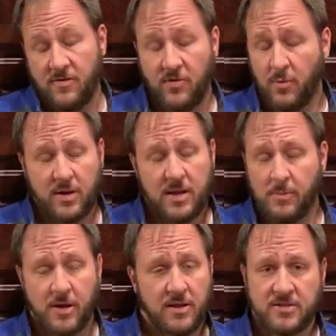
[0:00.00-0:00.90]
If you don't want to
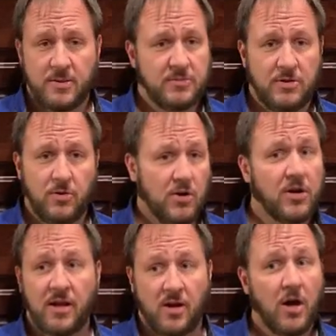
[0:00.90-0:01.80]
eat, buddy, that's up to you. You're
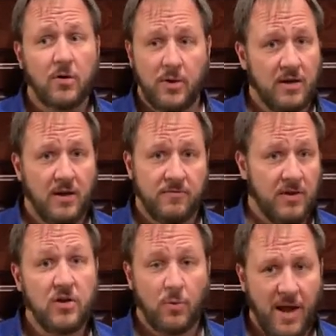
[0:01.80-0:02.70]
going to get hungry
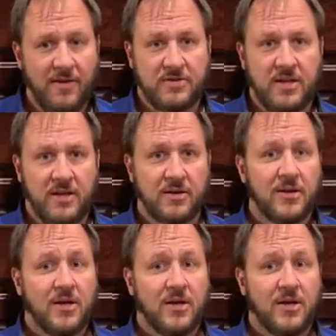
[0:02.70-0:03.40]
enough and you will have to eat.